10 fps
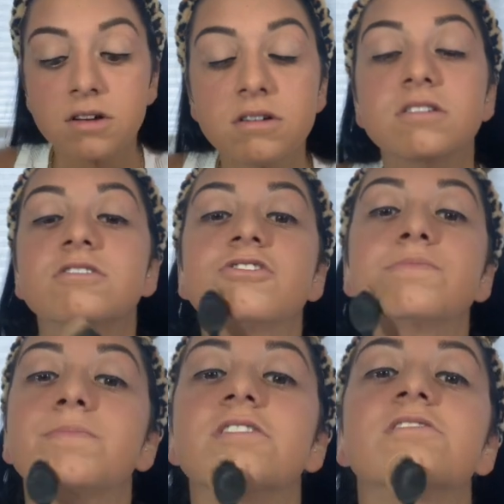I just
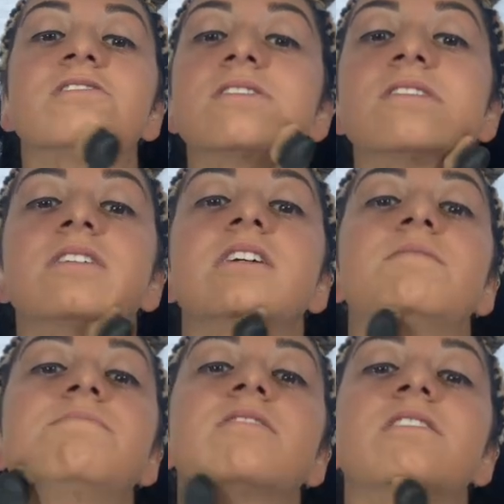personally
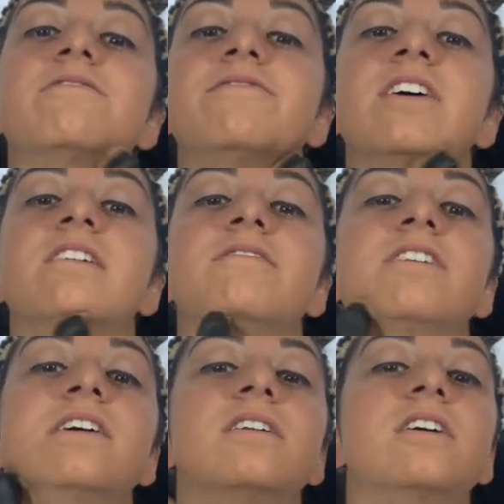am not a fan of
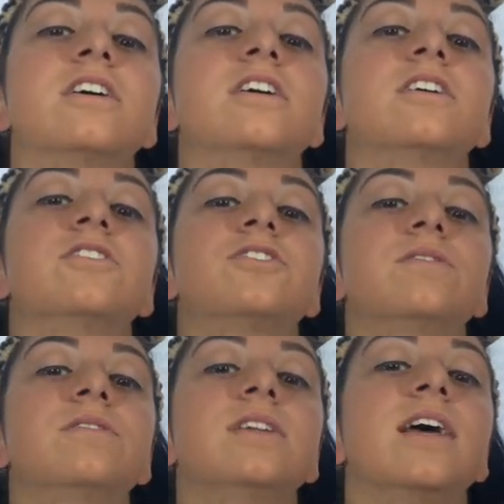it. So
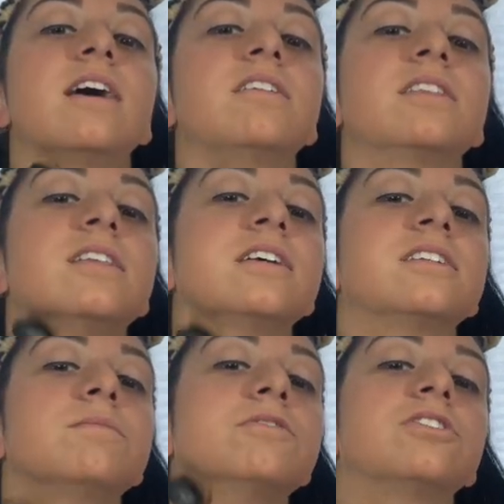now with this,
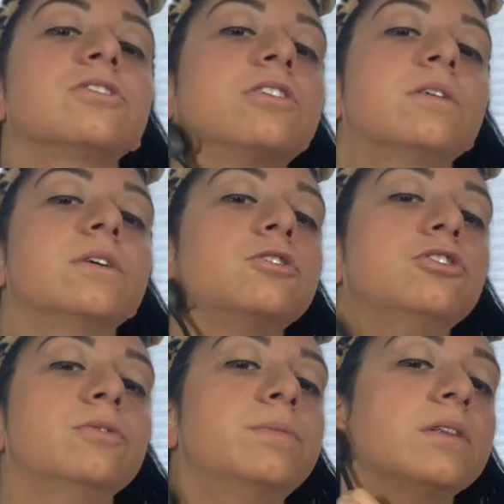I'm just going
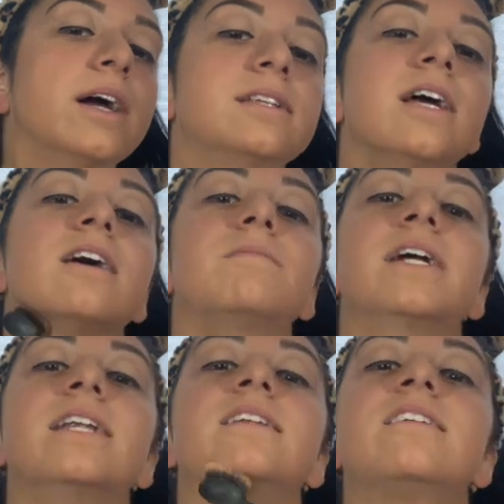to blend out my
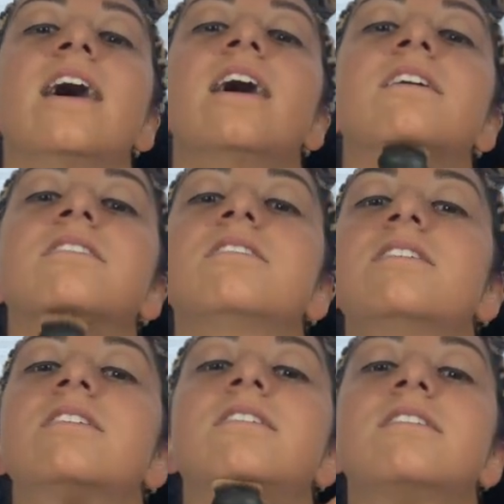neck.
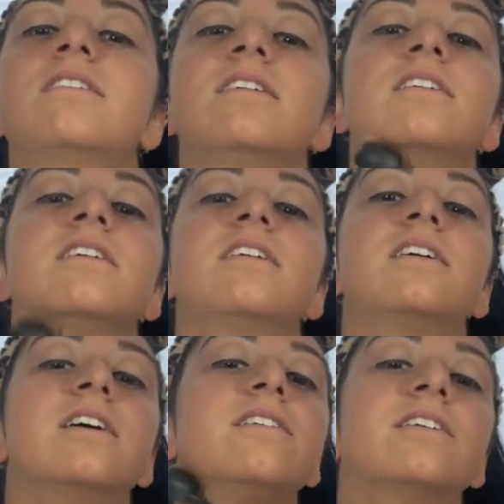
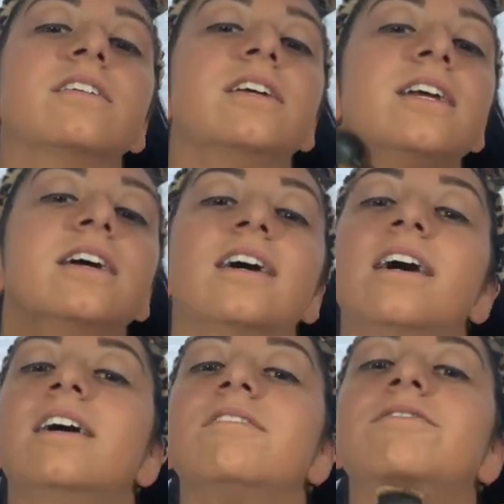I really
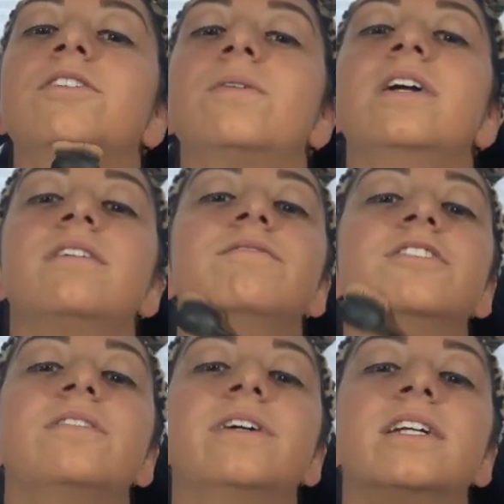have no way of
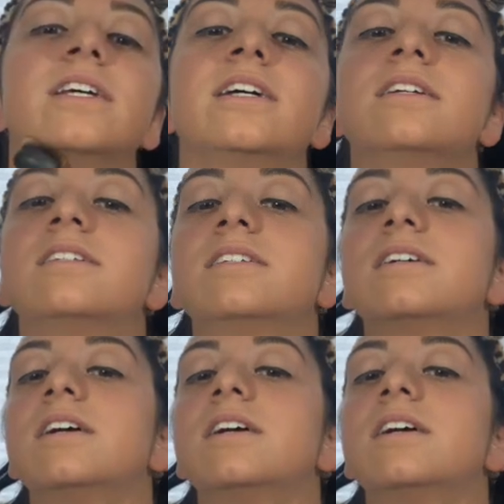doing this.